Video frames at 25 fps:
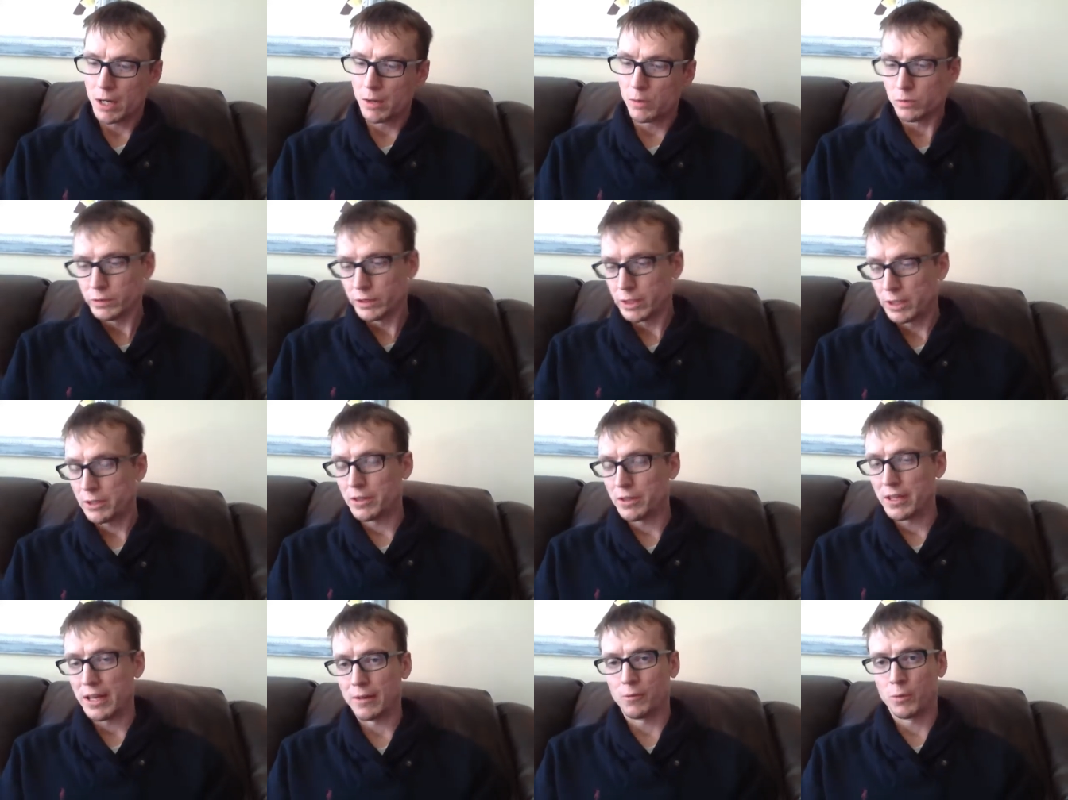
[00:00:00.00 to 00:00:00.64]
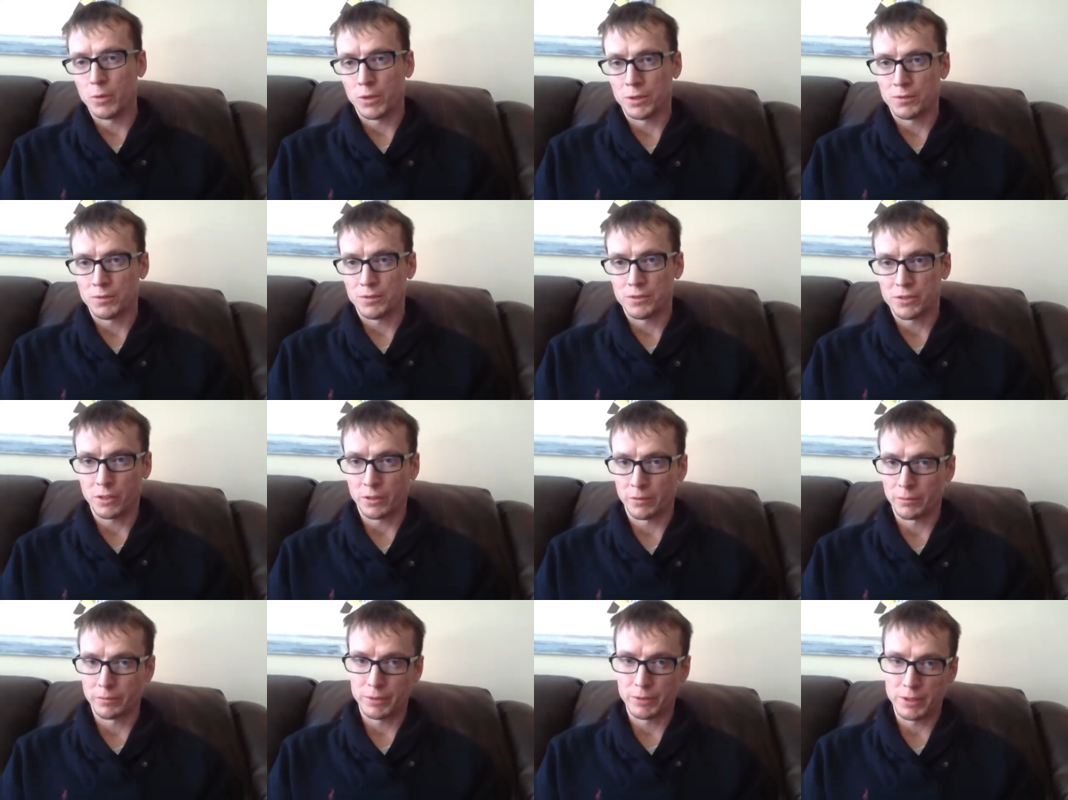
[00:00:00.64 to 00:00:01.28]
We know that when
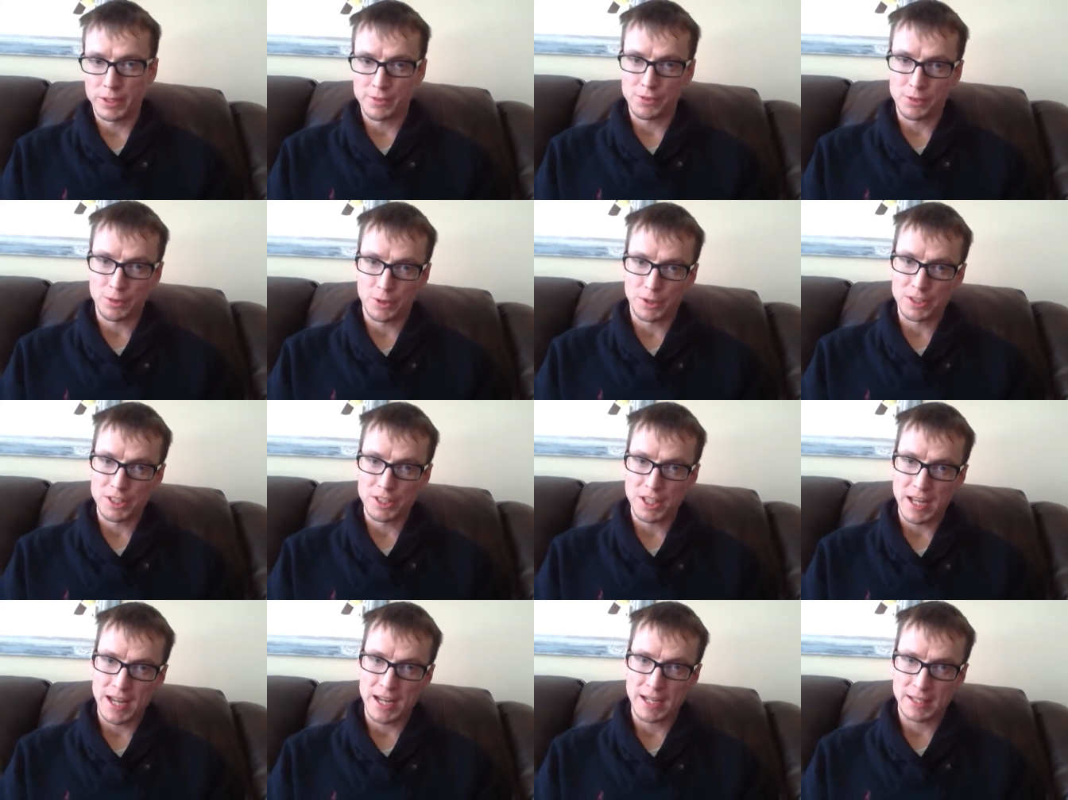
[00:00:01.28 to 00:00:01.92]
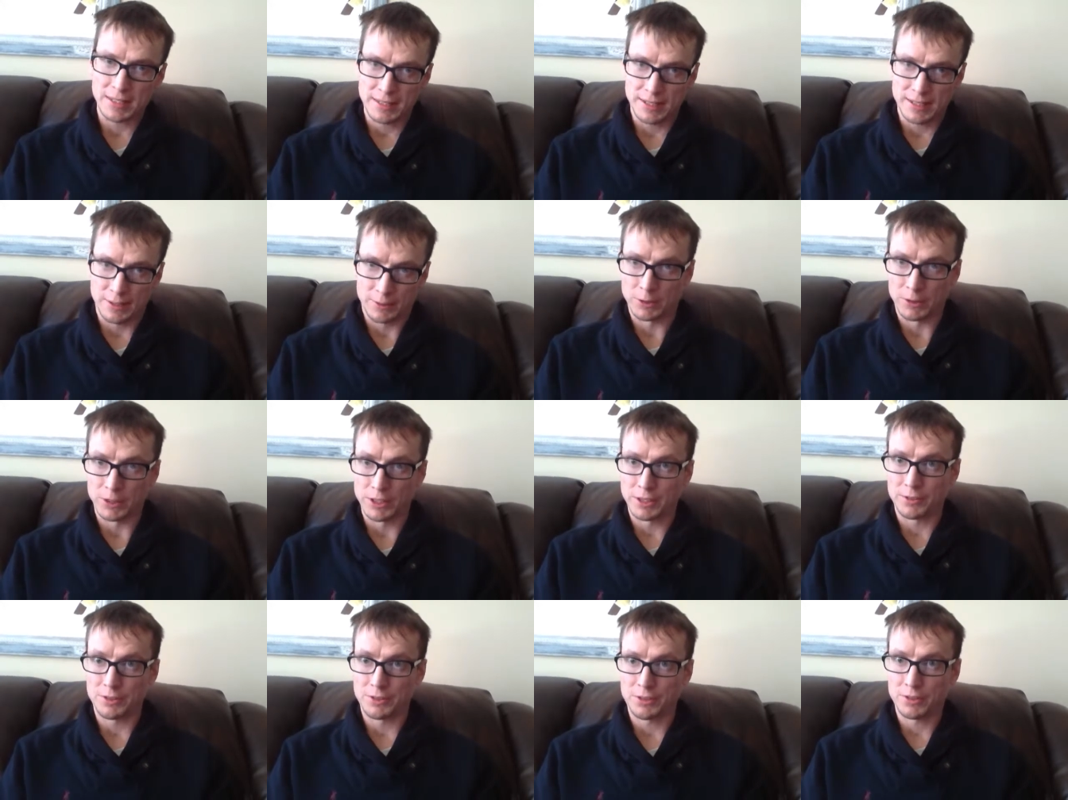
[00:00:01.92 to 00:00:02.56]
certain plants are attacked, they
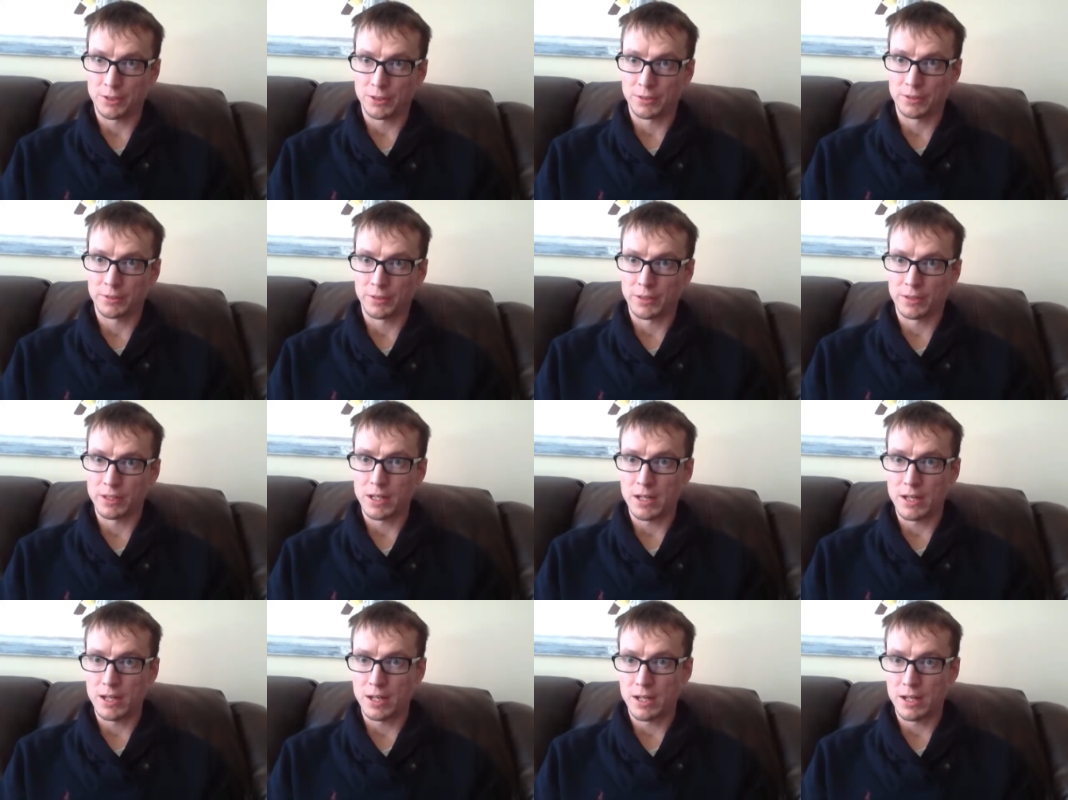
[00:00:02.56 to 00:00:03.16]
release certain